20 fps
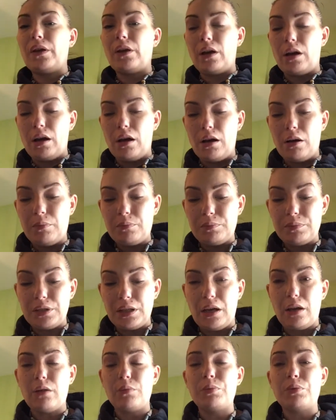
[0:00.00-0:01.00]
to
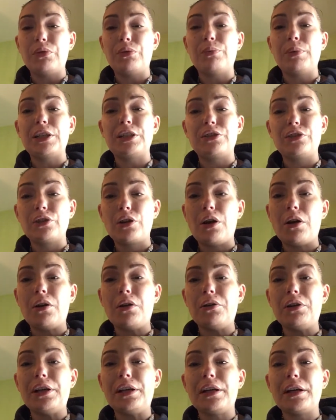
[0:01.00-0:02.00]
help with my
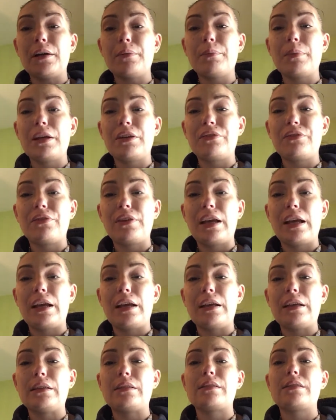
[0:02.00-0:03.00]
scarring on my
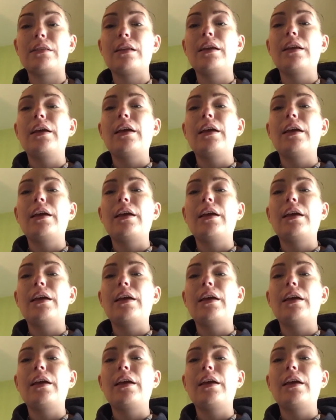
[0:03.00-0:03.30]
face,